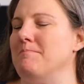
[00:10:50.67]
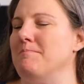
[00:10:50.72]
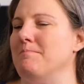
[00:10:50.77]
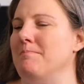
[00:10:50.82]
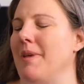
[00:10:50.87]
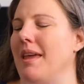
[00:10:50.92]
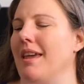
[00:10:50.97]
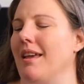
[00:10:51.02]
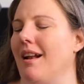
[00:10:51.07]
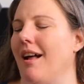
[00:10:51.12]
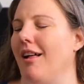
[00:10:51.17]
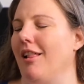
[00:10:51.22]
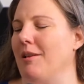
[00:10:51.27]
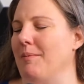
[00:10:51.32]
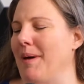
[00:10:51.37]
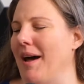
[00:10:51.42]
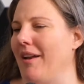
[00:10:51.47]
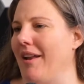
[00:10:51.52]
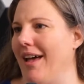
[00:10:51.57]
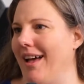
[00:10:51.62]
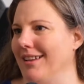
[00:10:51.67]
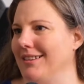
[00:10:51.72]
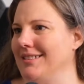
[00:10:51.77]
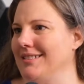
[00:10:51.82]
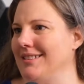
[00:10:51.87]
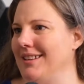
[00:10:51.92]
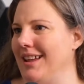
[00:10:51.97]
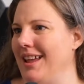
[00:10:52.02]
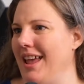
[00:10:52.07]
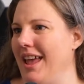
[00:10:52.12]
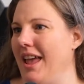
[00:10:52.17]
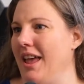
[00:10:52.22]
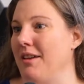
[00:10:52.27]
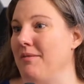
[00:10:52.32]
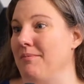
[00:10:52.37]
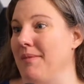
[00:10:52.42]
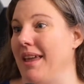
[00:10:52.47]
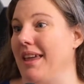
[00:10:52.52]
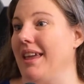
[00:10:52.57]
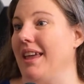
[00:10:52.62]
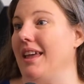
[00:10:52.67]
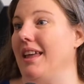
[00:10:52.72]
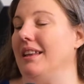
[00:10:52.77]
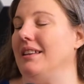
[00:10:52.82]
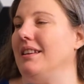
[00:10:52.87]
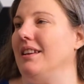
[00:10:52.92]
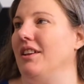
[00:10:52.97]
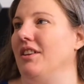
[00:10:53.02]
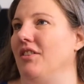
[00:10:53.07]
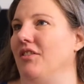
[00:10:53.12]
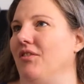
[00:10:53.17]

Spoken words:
make it all about us, make it